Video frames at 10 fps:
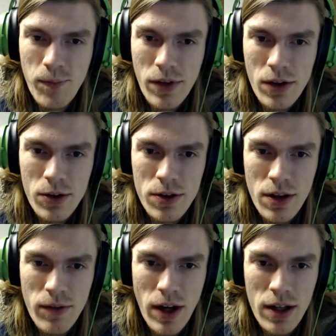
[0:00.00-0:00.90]
Closest
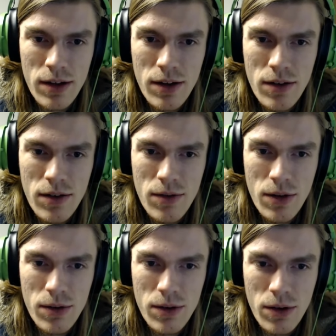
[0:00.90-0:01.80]
I've gotten,
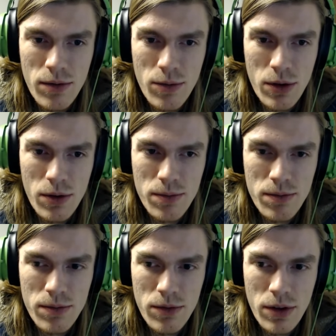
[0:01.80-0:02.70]
well, the only
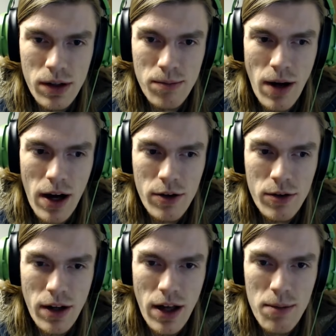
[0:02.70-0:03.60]
really modern,
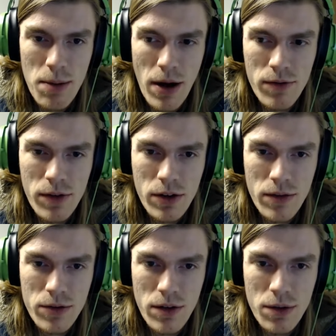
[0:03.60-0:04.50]
Hemi-powered vehicle I've
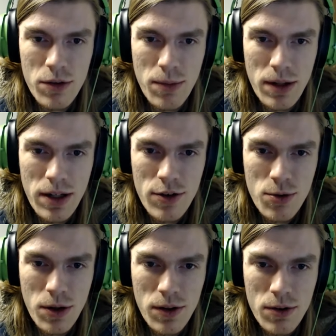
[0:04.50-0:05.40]
driven was my dad's
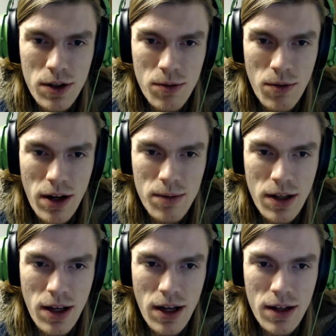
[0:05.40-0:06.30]
2013 Ram that he
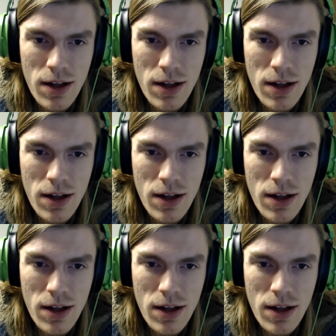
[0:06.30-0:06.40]
had.